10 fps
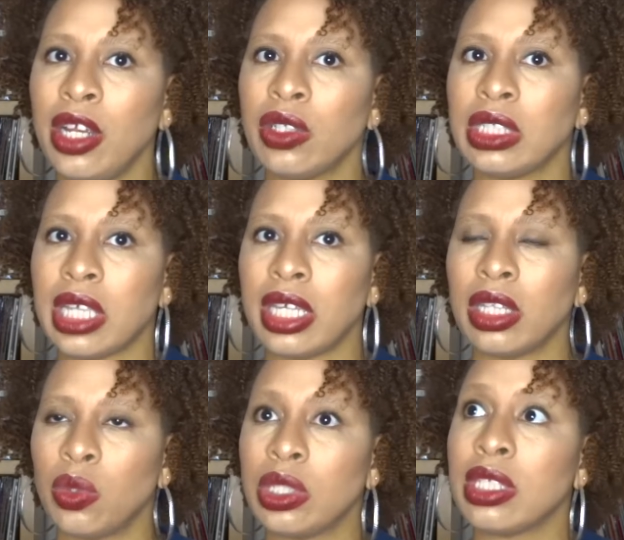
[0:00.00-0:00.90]
here in
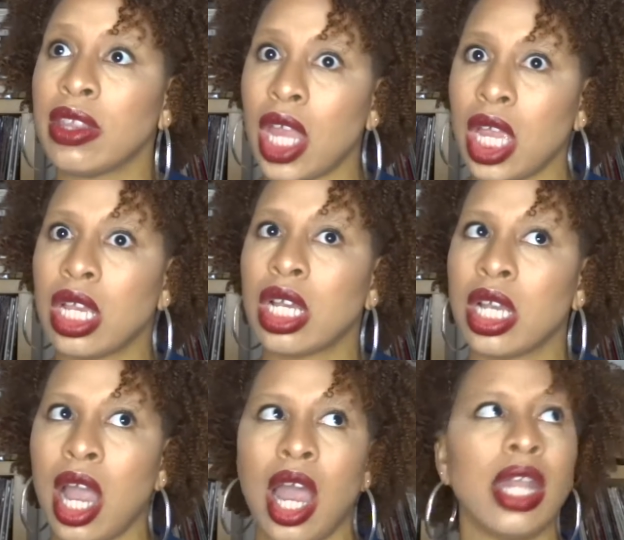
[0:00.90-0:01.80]
Saint Louis, thank
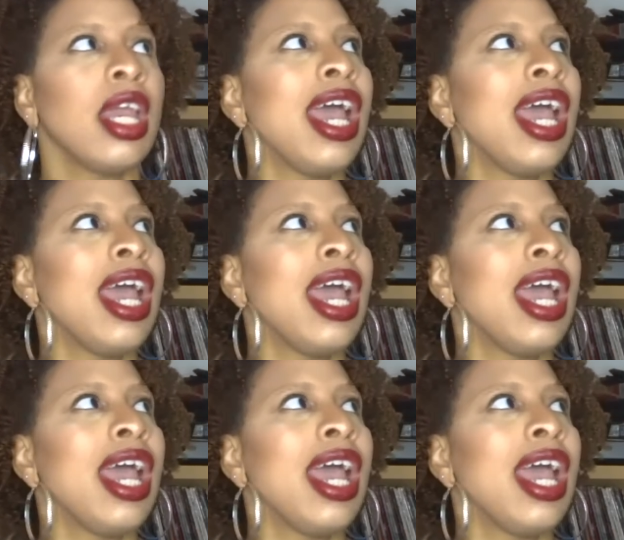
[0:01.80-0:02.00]
God.